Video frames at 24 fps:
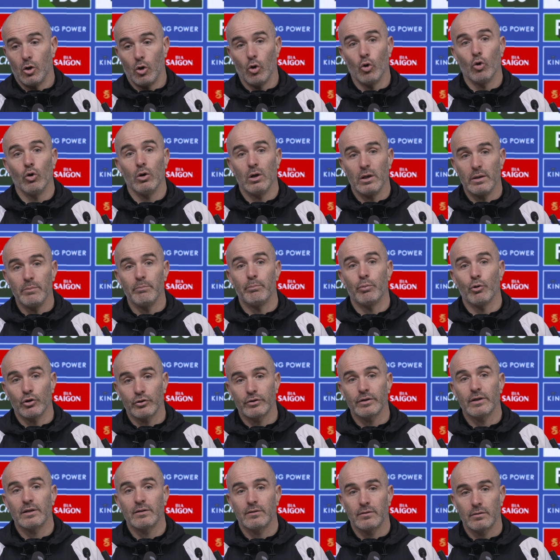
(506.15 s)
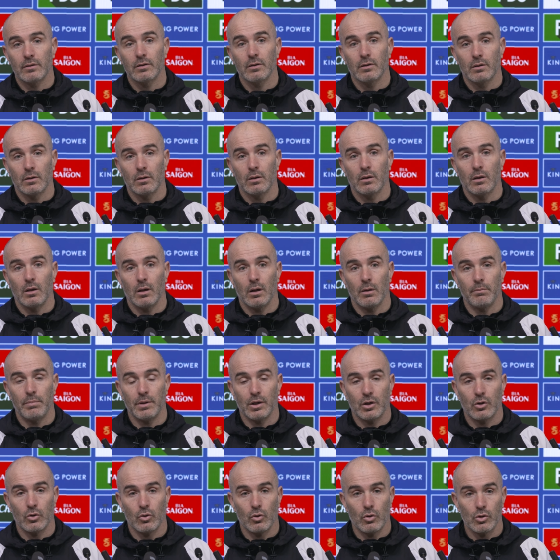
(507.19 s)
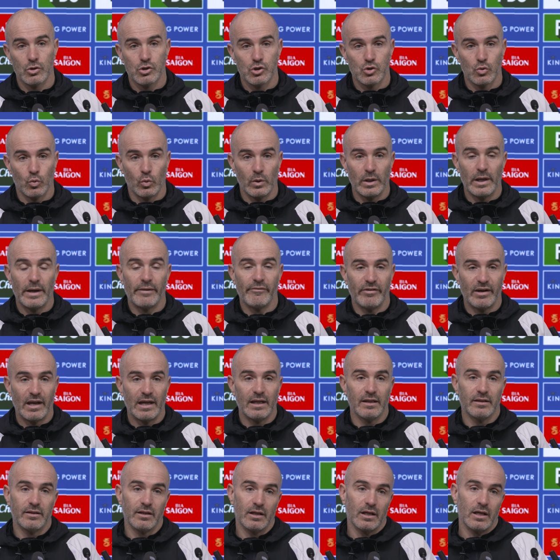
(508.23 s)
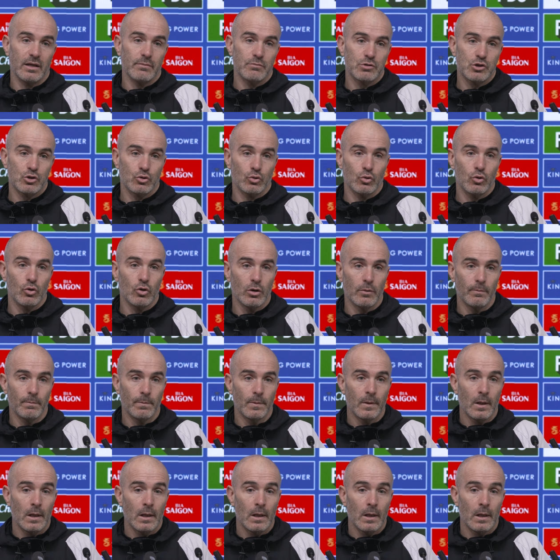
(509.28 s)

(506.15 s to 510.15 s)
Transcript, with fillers: all important uh, because we have 19 games to go.